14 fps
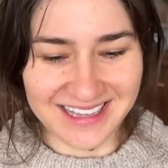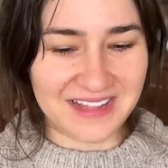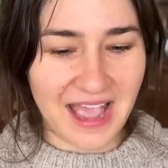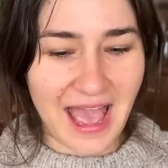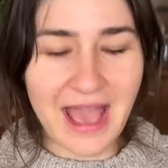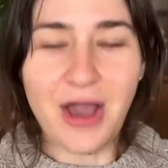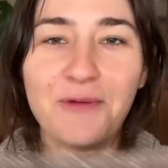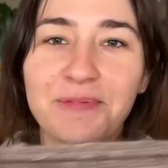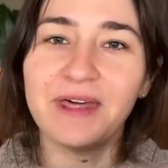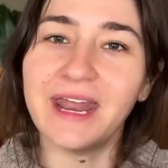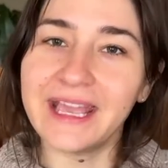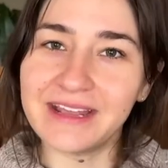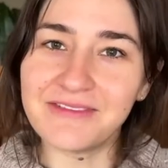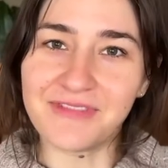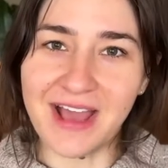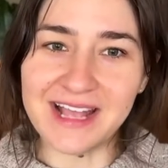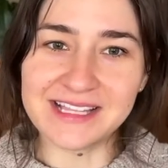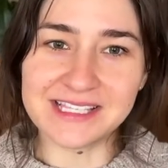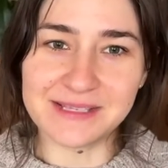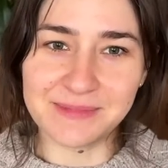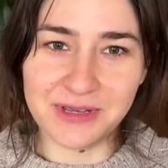I hope that I can find
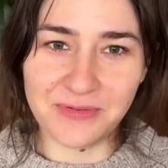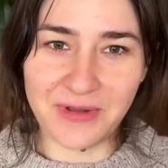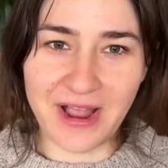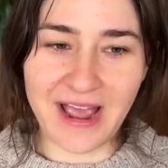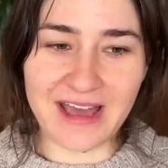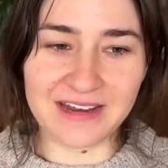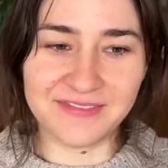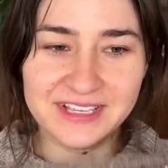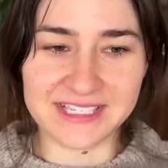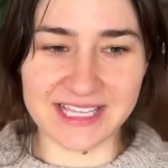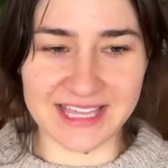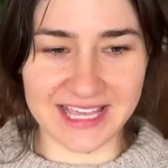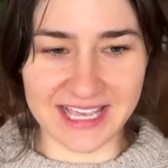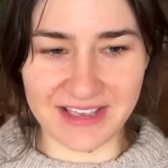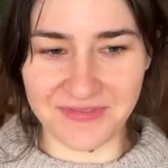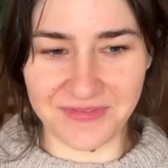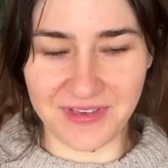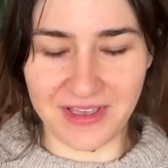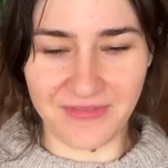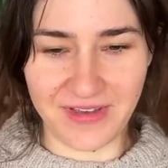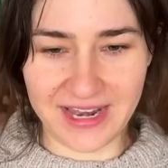some good wear out of this. I think
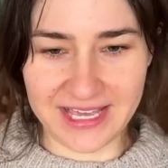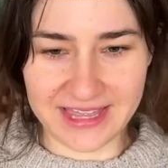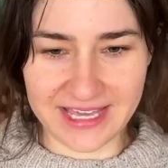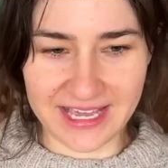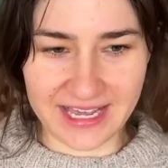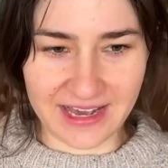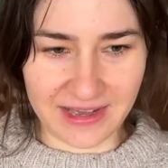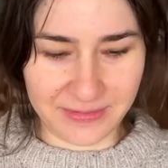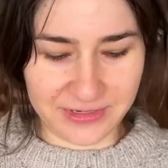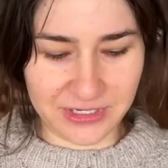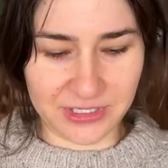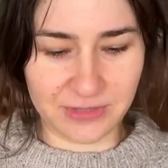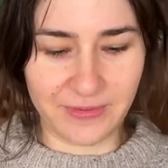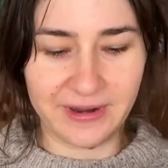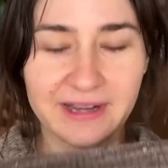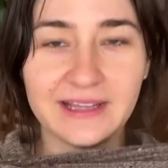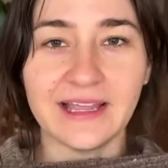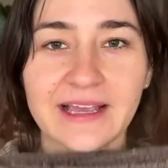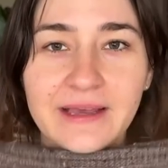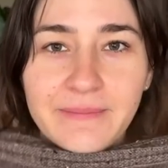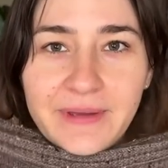if anything, I would just wear it
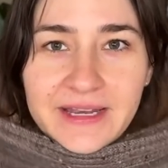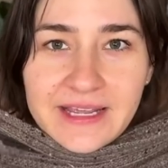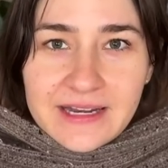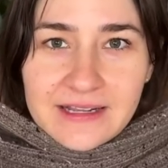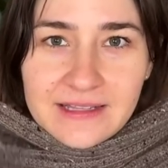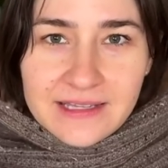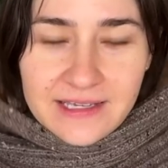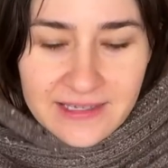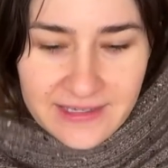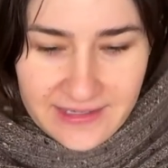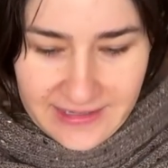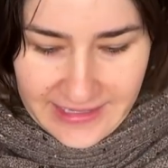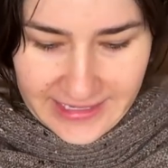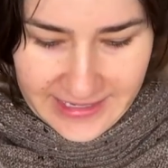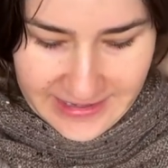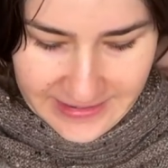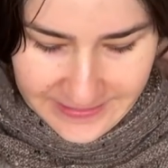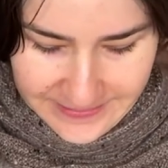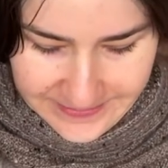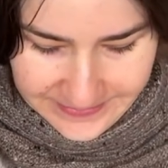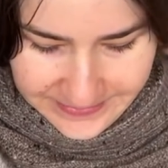like a bandana, like a,
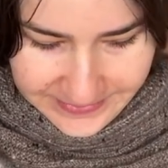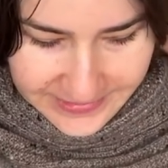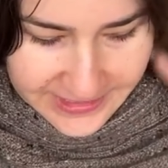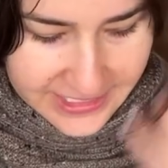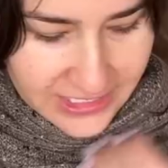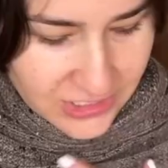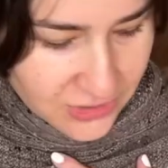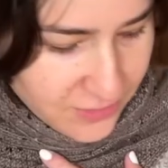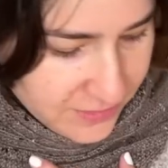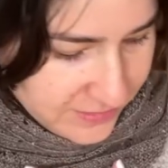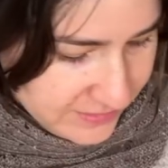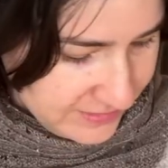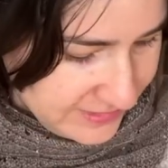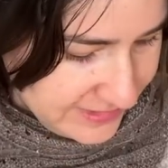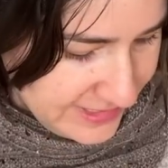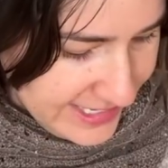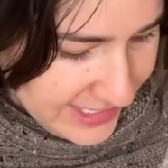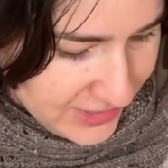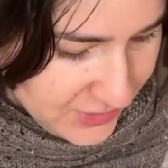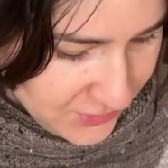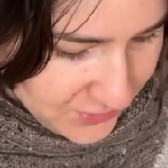can you
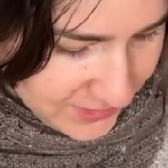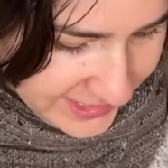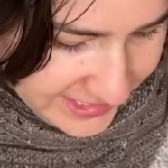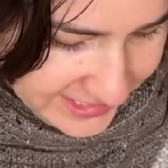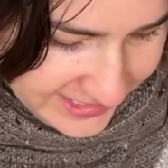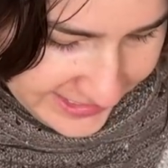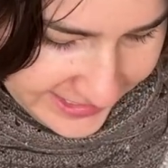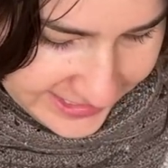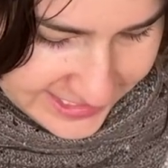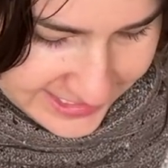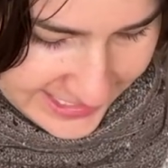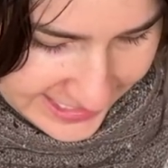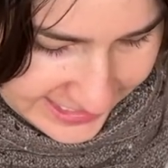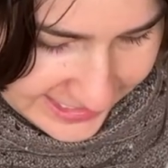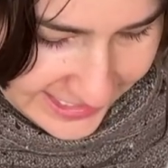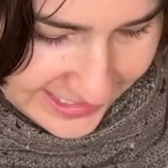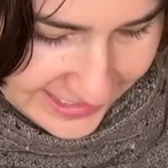like cool it like slightly?